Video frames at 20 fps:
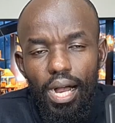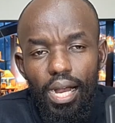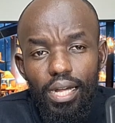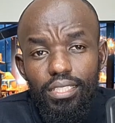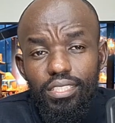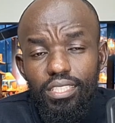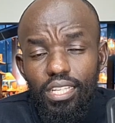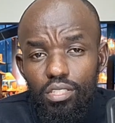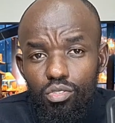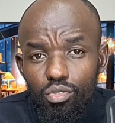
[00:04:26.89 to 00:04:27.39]

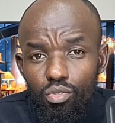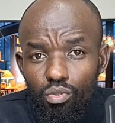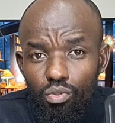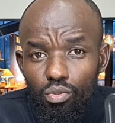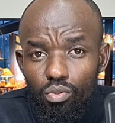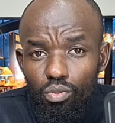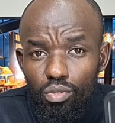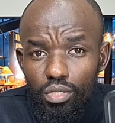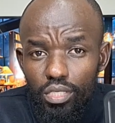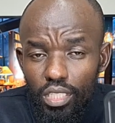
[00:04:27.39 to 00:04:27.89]
And just
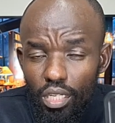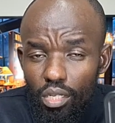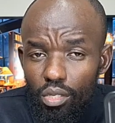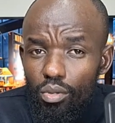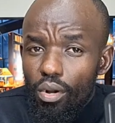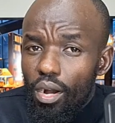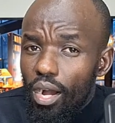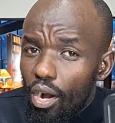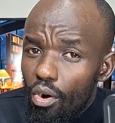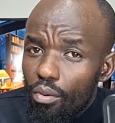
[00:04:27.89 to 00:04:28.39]
to tell
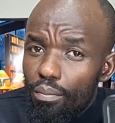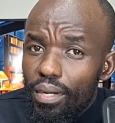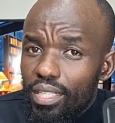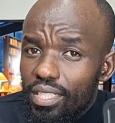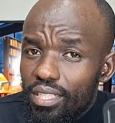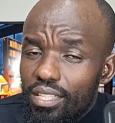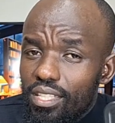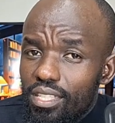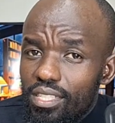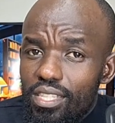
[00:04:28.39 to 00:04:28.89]
you how
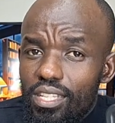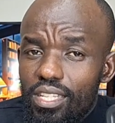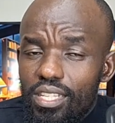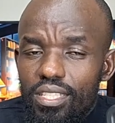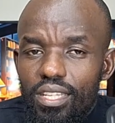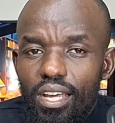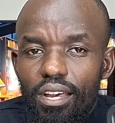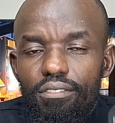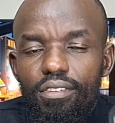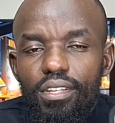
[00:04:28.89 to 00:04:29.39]
much this thing
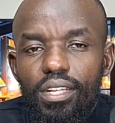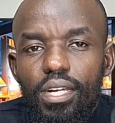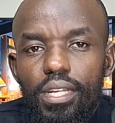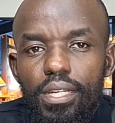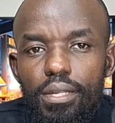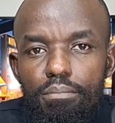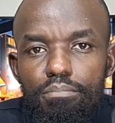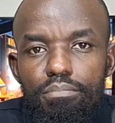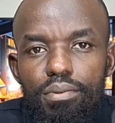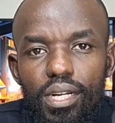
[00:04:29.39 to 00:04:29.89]
is having
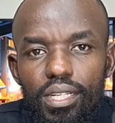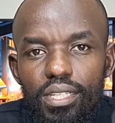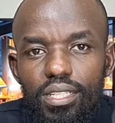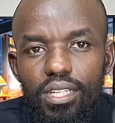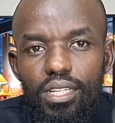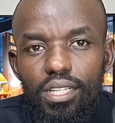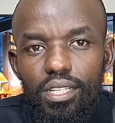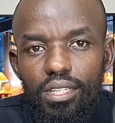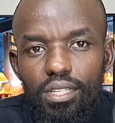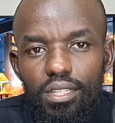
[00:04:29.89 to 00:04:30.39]
an impact
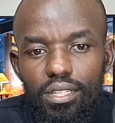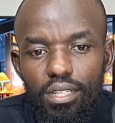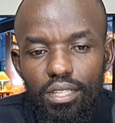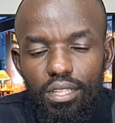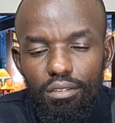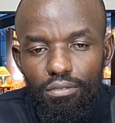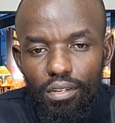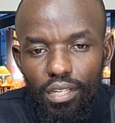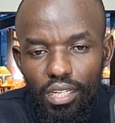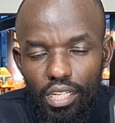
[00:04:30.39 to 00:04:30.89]
in
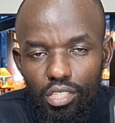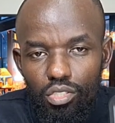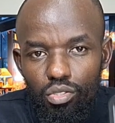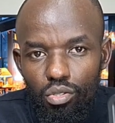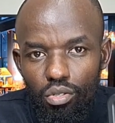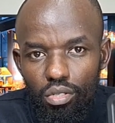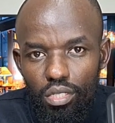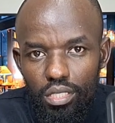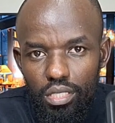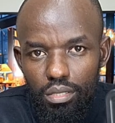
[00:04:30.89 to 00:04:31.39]
the
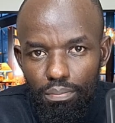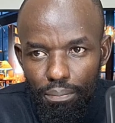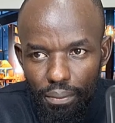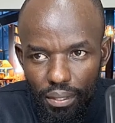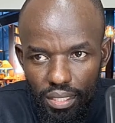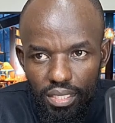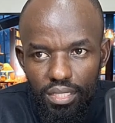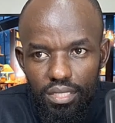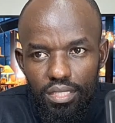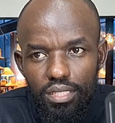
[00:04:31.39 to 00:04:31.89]
financial
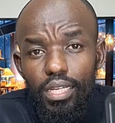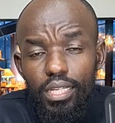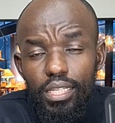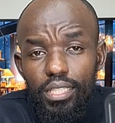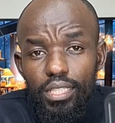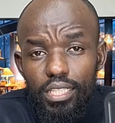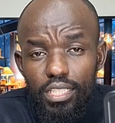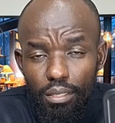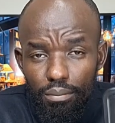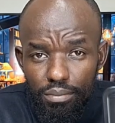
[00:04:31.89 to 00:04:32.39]
space,
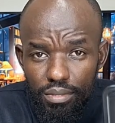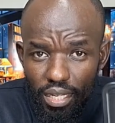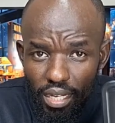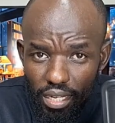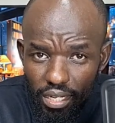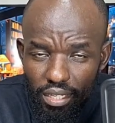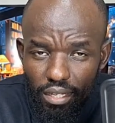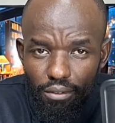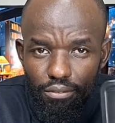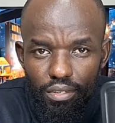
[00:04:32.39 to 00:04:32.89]
in the
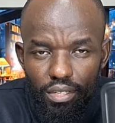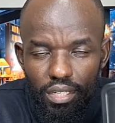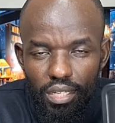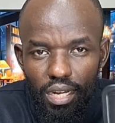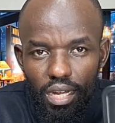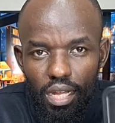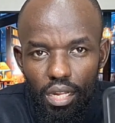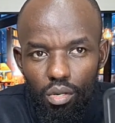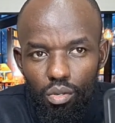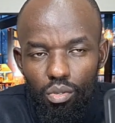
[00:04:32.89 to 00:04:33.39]
sub-Saharan
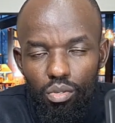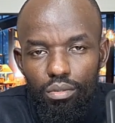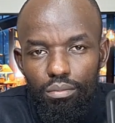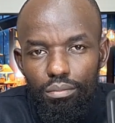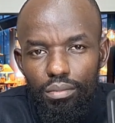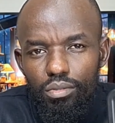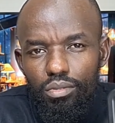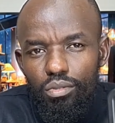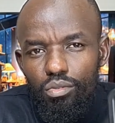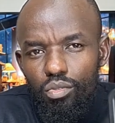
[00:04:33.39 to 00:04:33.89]
Africa alone,
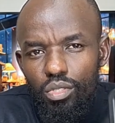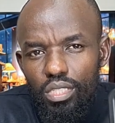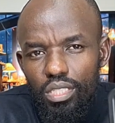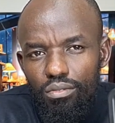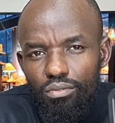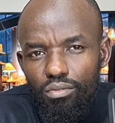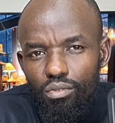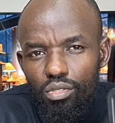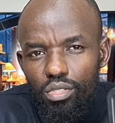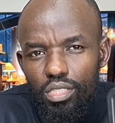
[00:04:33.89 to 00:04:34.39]
between
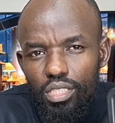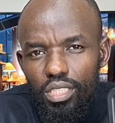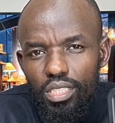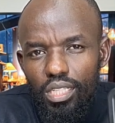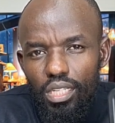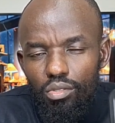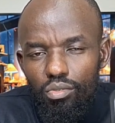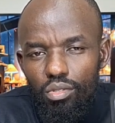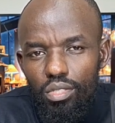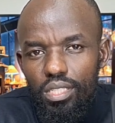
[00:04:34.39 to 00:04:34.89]
2014
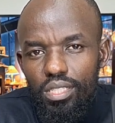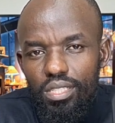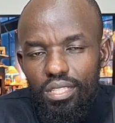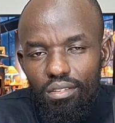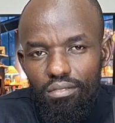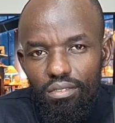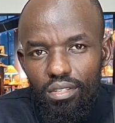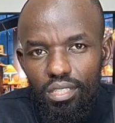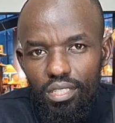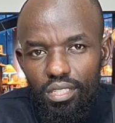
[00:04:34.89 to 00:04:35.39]
and
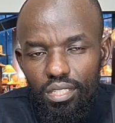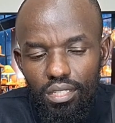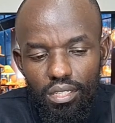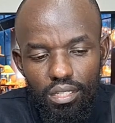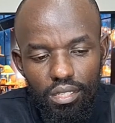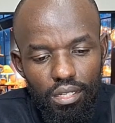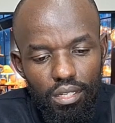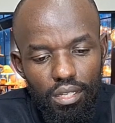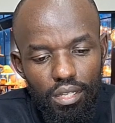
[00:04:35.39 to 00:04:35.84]
2017,